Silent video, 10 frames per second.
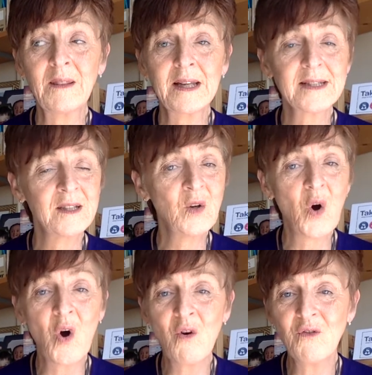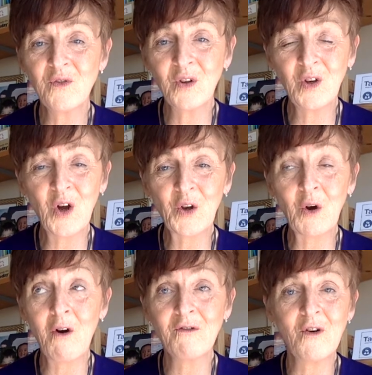that's an awful lot
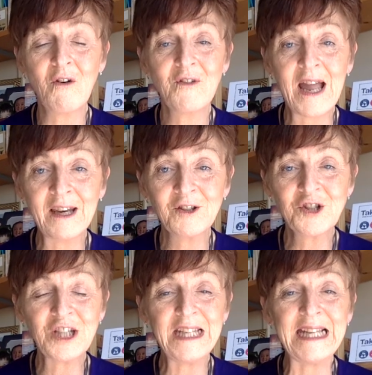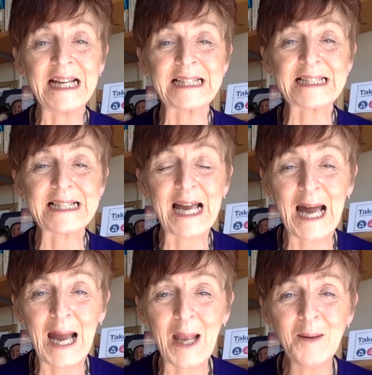of energy and
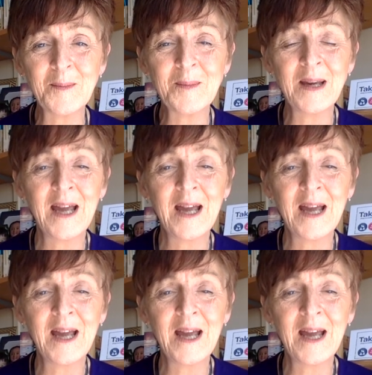time